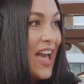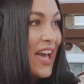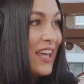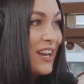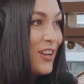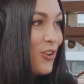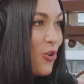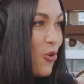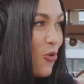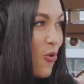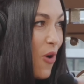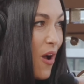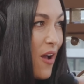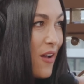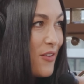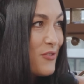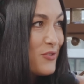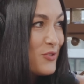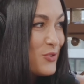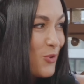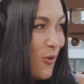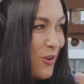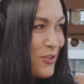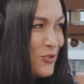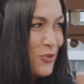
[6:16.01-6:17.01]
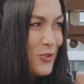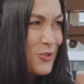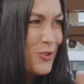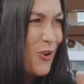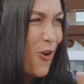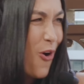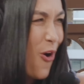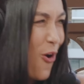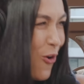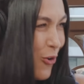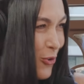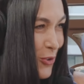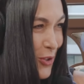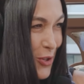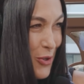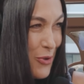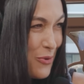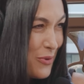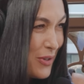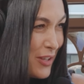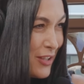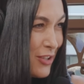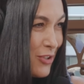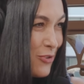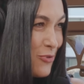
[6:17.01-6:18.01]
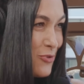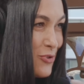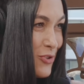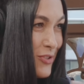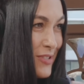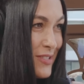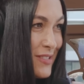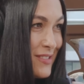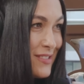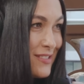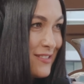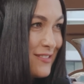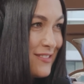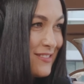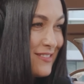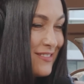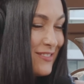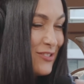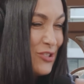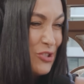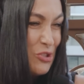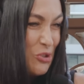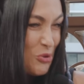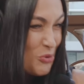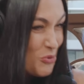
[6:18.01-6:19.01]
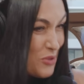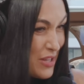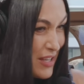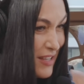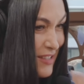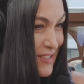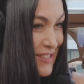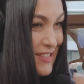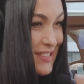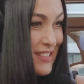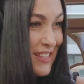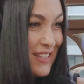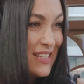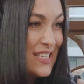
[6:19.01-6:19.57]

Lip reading: And I go, "So I just call you and you just do this?"